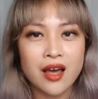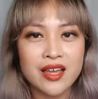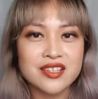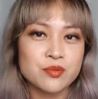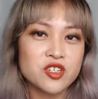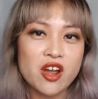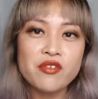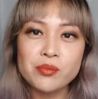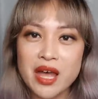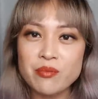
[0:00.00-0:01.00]
Hi, it's Michelle
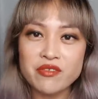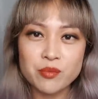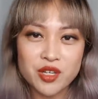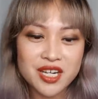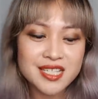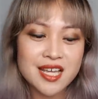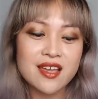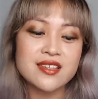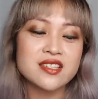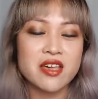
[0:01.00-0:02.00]
from Lab Muffin Beauty
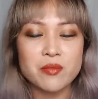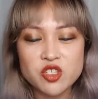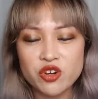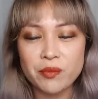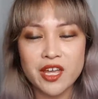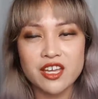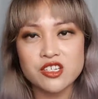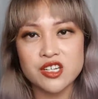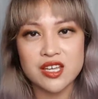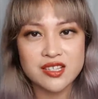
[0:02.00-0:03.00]
Science, chemistry
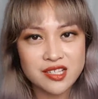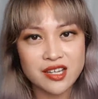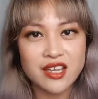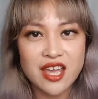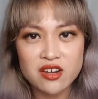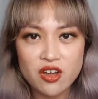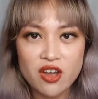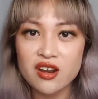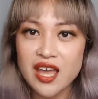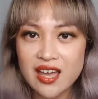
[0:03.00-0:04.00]
PhD, skincare
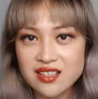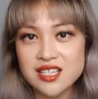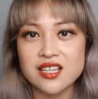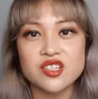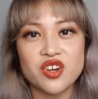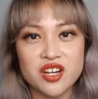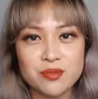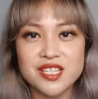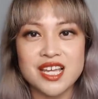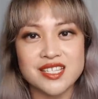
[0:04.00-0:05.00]
nerd, and sunscreen
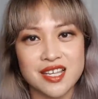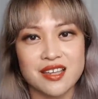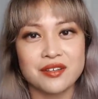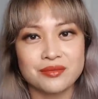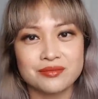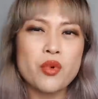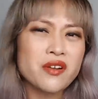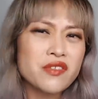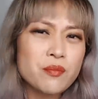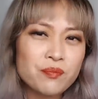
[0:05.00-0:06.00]
obsessee.
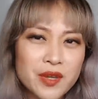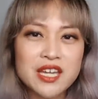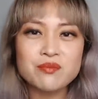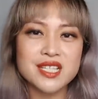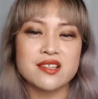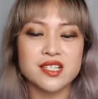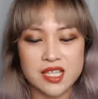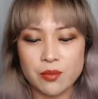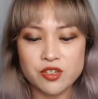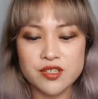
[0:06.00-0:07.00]
One of the big
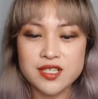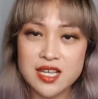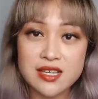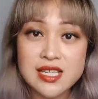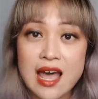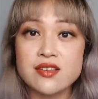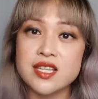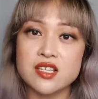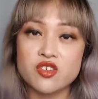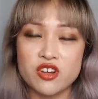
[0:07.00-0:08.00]
misconceptions is how
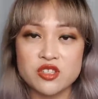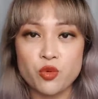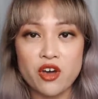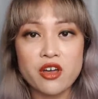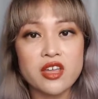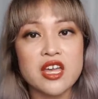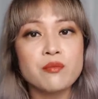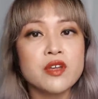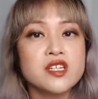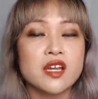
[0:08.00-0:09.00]
sunscreens work,
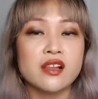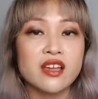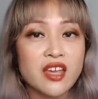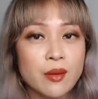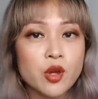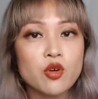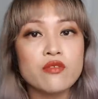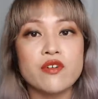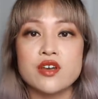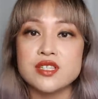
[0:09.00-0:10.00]
in particular
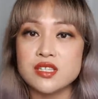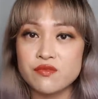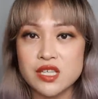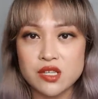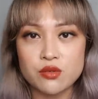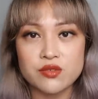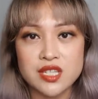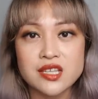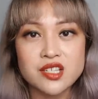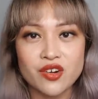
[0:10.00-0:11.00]
chemical versus physical
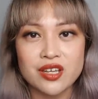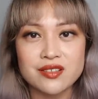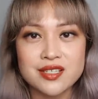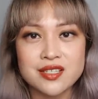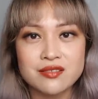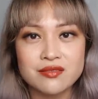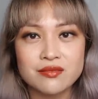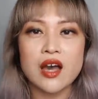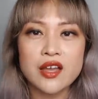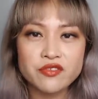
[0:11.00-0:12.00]
sunscreens.
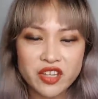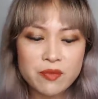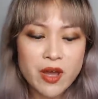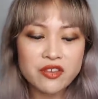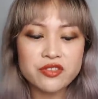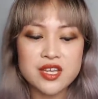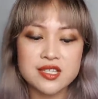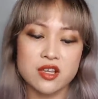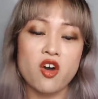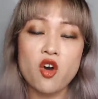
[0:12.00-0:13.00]
I've debunked
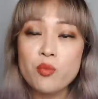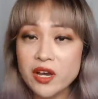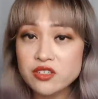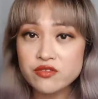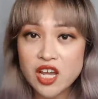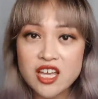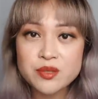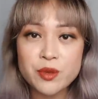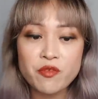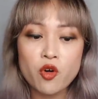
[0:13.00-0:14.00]
this a whole bunch of
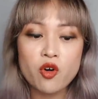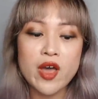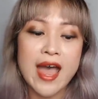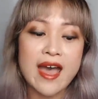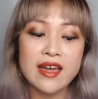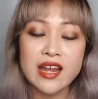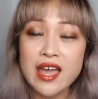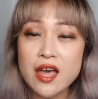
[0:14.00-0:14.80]
times before, and I